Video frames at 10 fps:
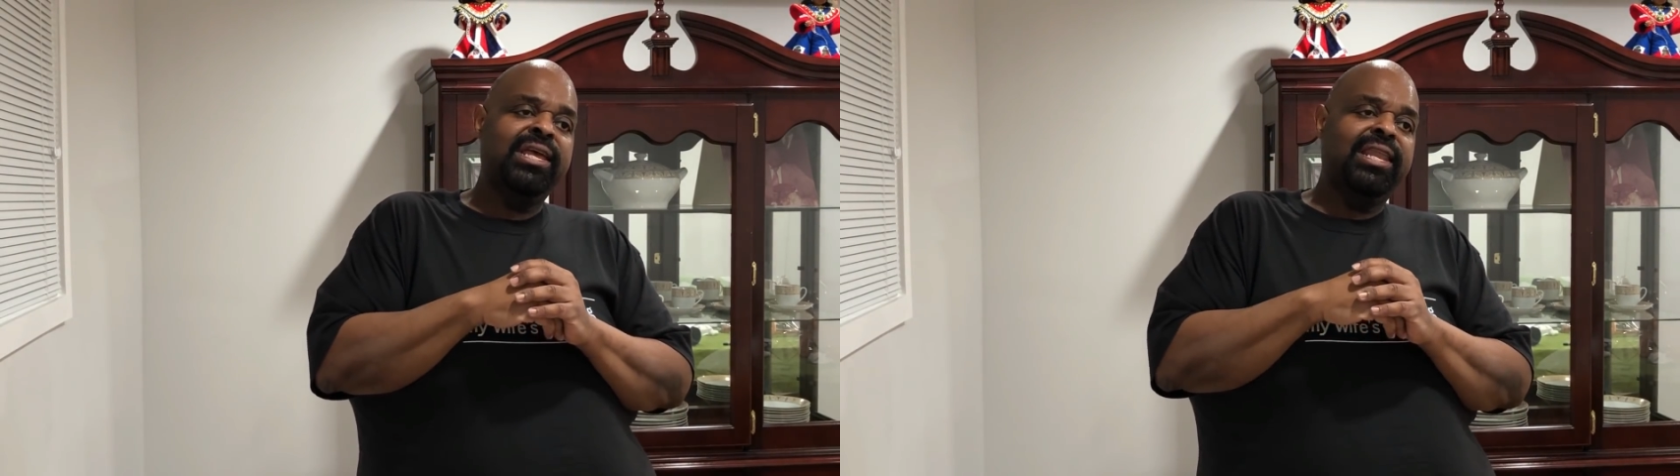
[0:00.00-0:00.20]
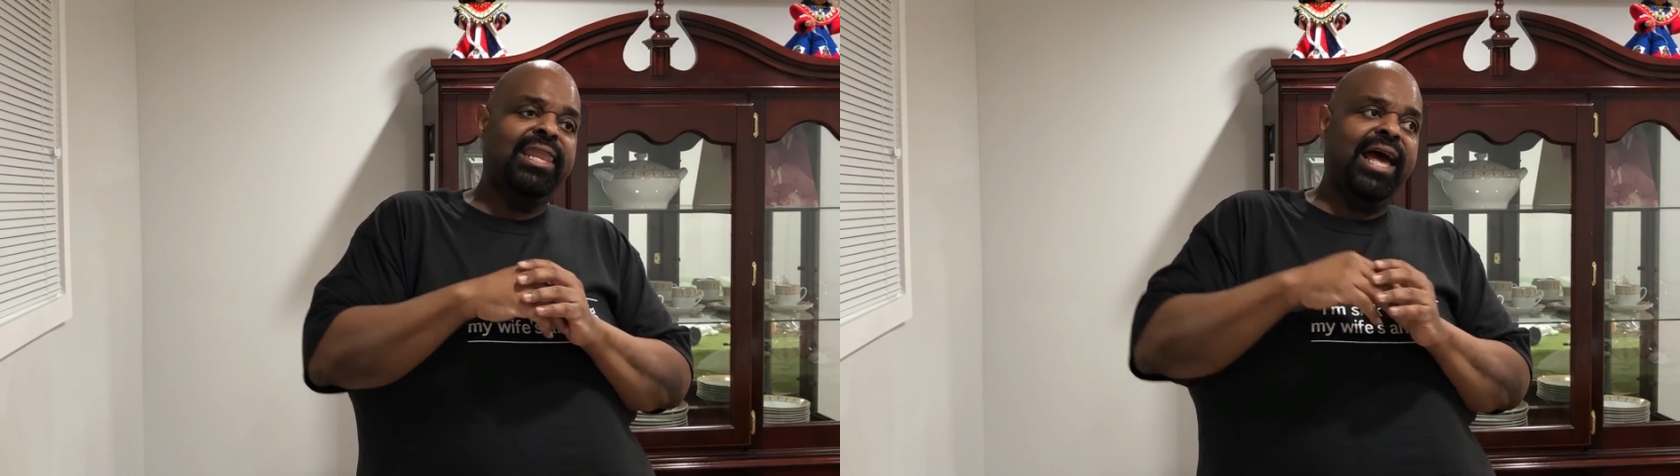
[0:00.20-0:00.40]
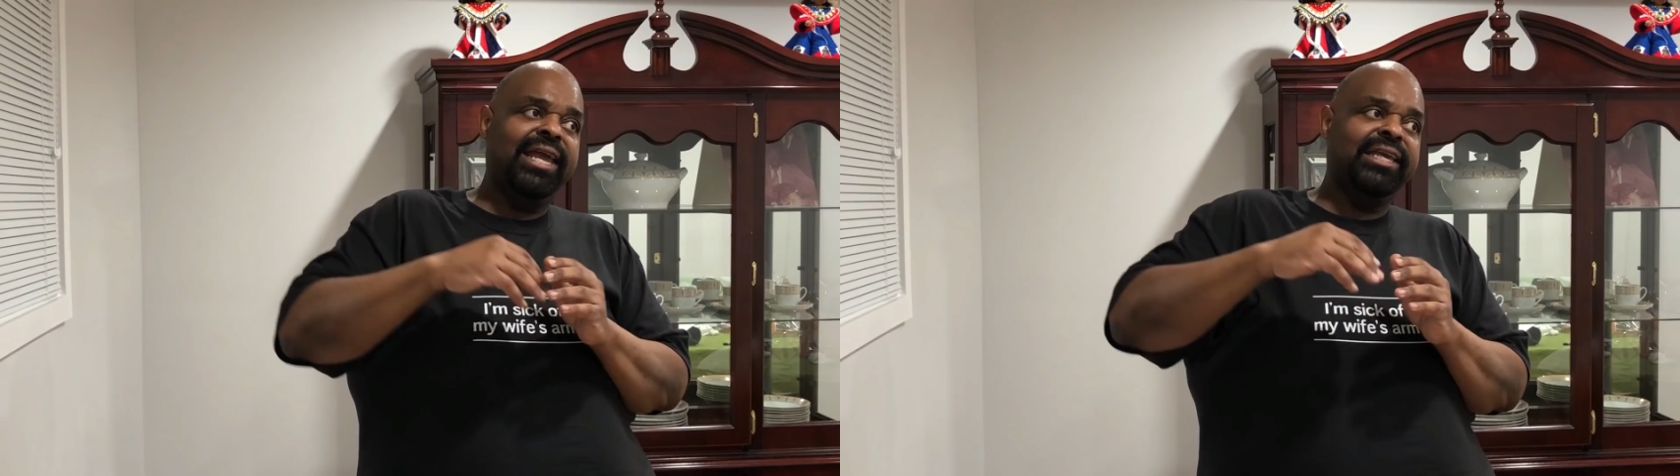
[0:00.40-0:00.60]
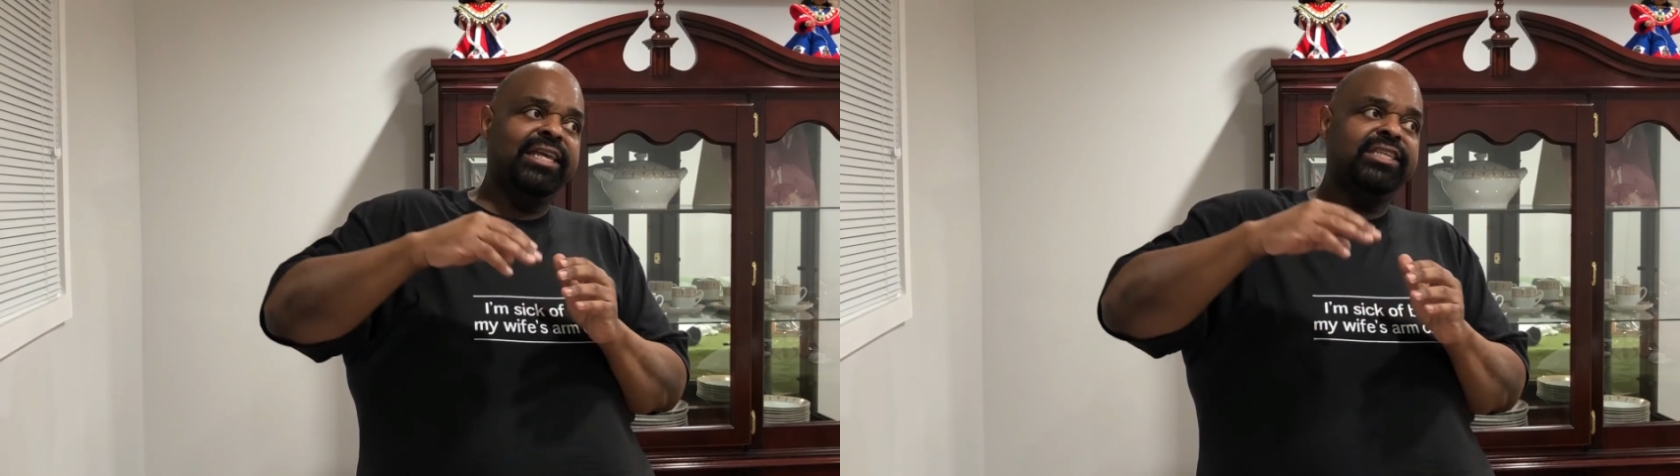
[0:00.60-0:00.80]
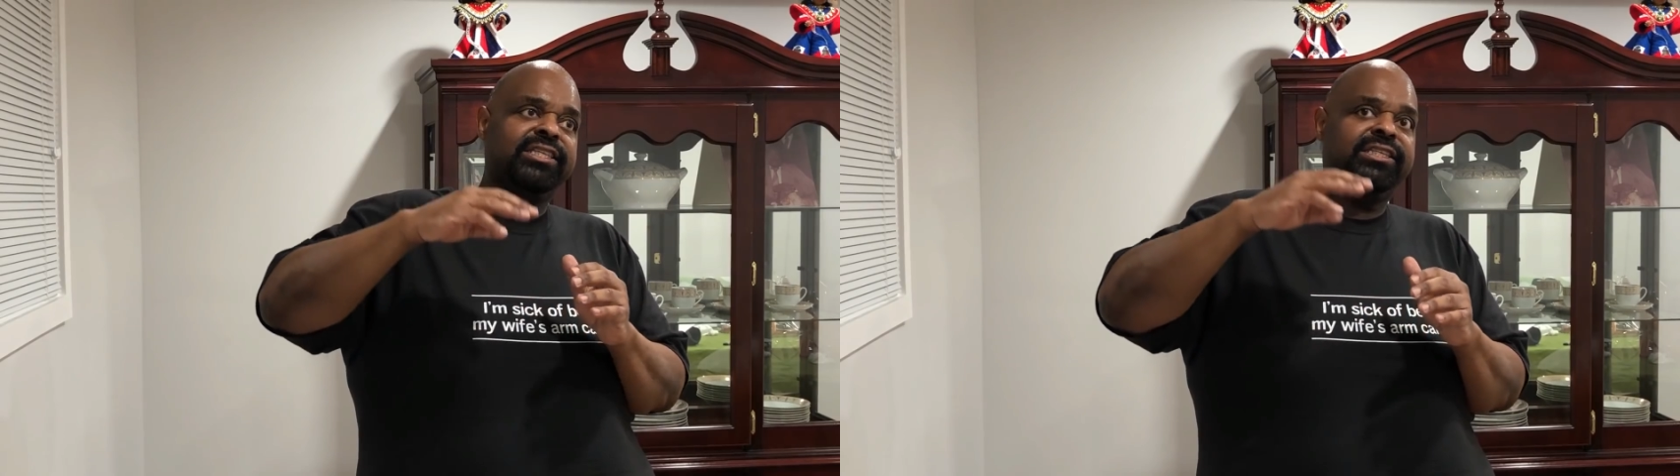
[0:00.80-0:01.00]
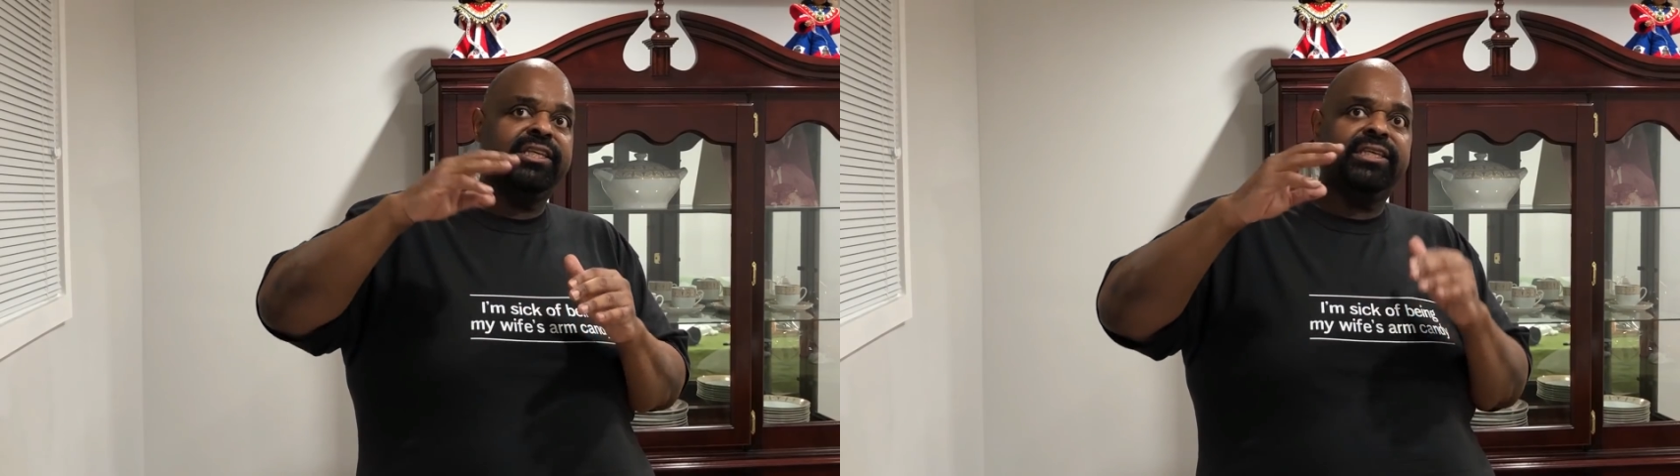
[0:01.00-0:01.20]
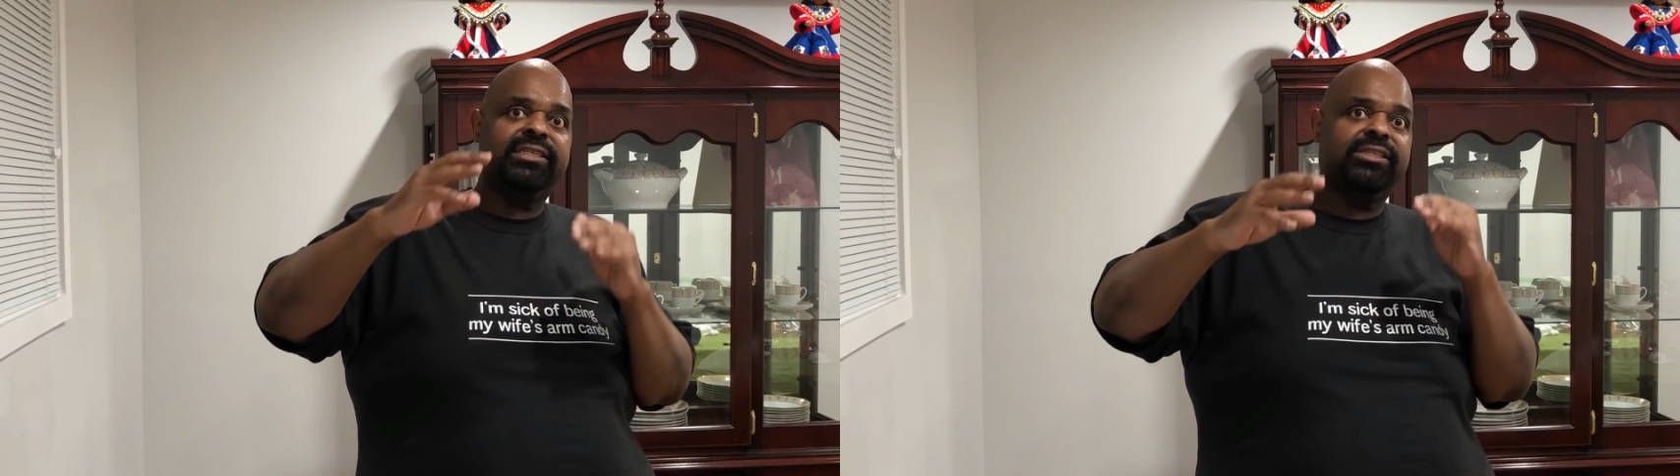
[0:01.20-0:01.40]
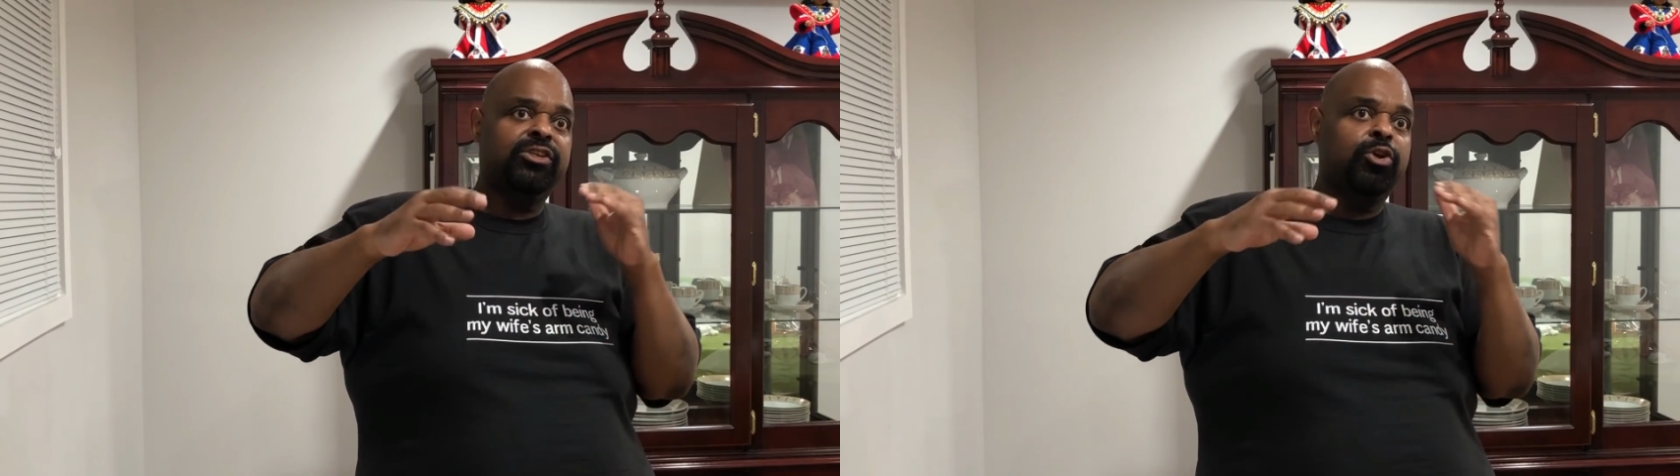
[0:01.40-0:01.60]
Like it's
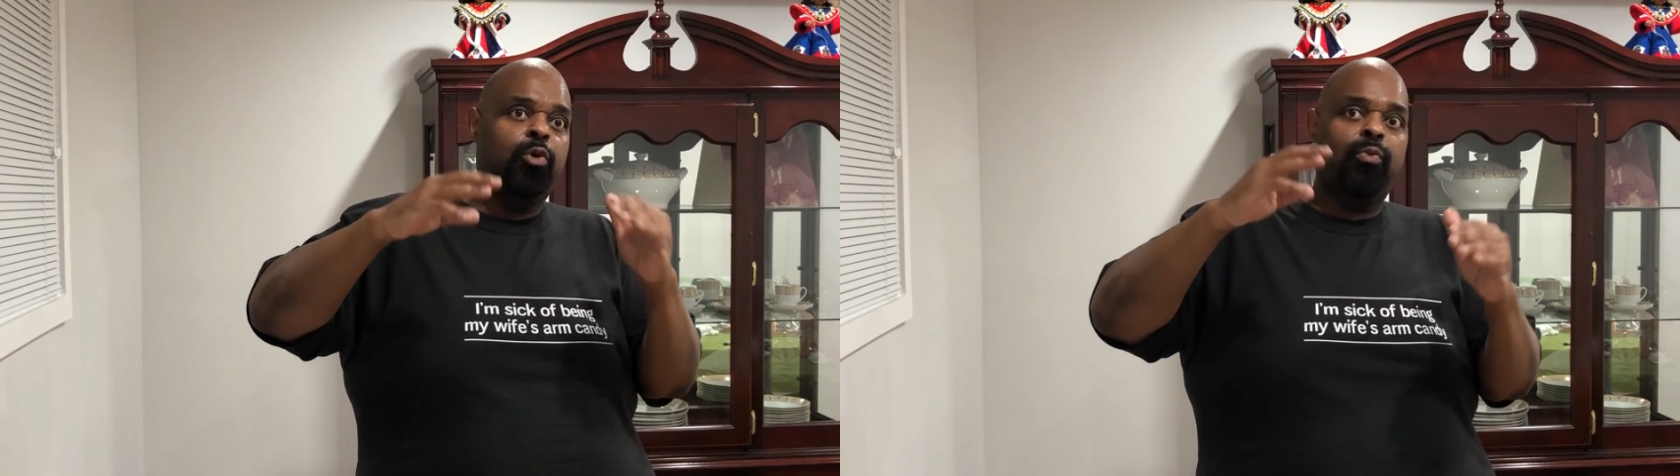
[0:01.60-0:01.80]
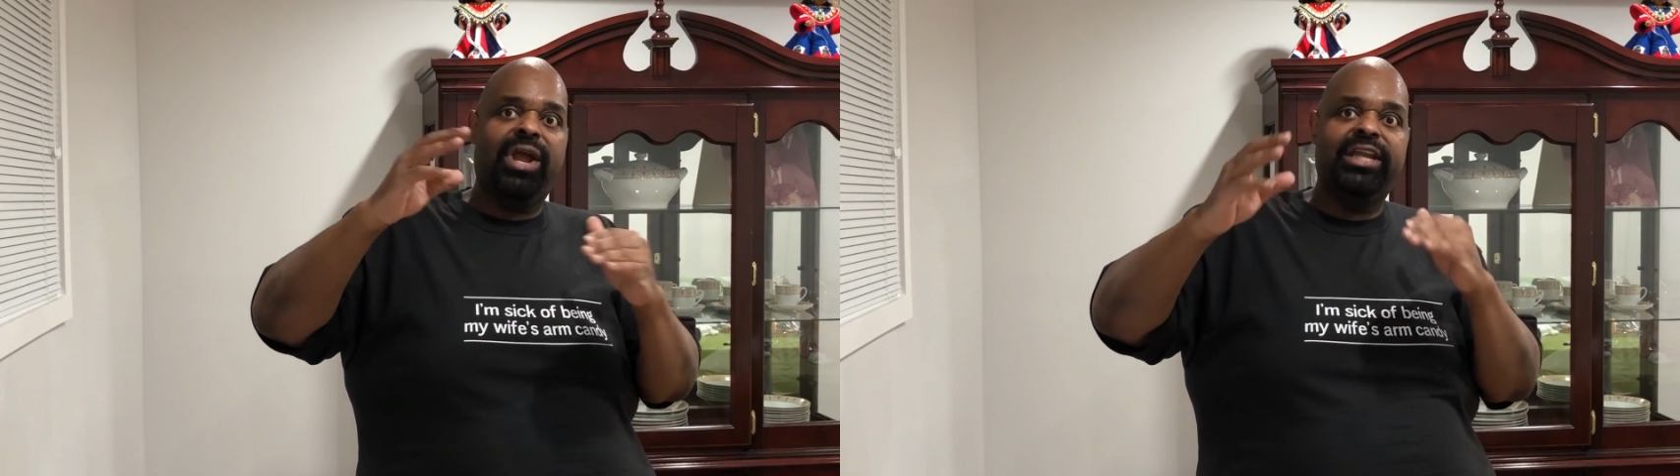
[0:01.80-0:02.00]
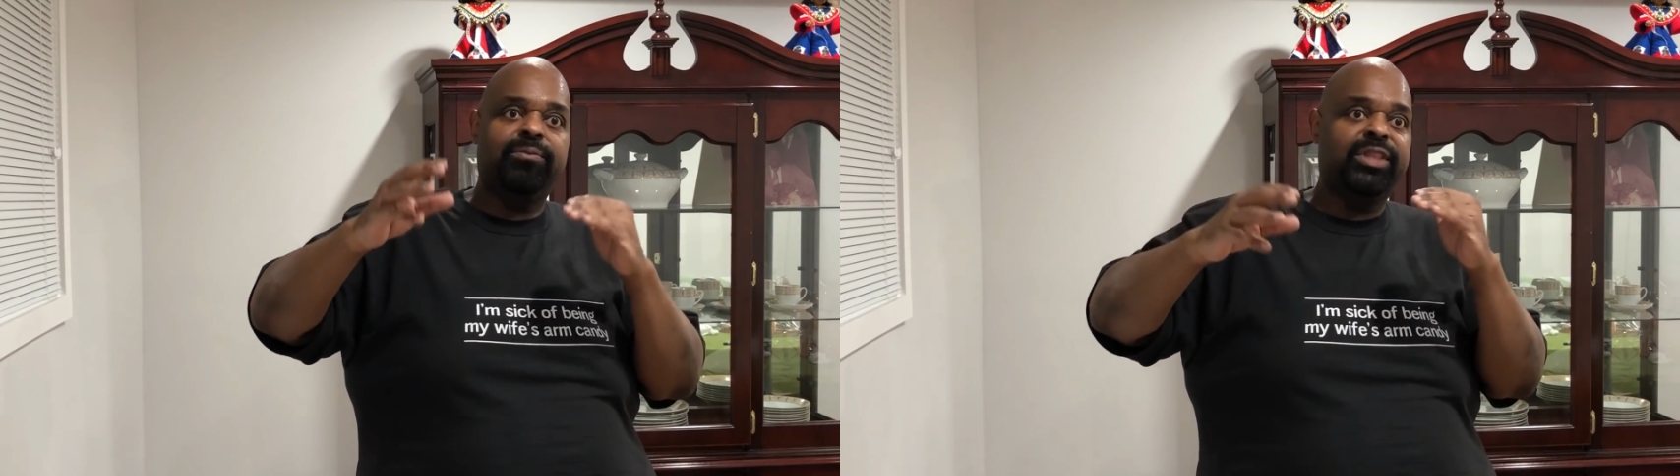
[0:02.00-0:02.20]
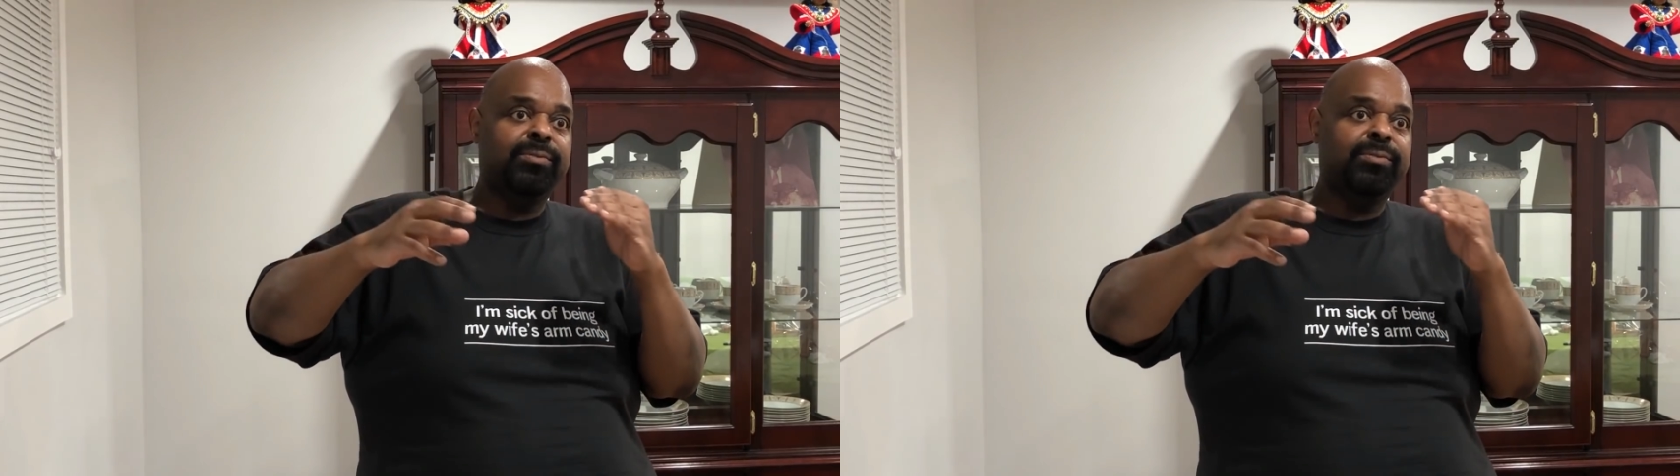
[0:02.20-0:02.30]
just, randomly.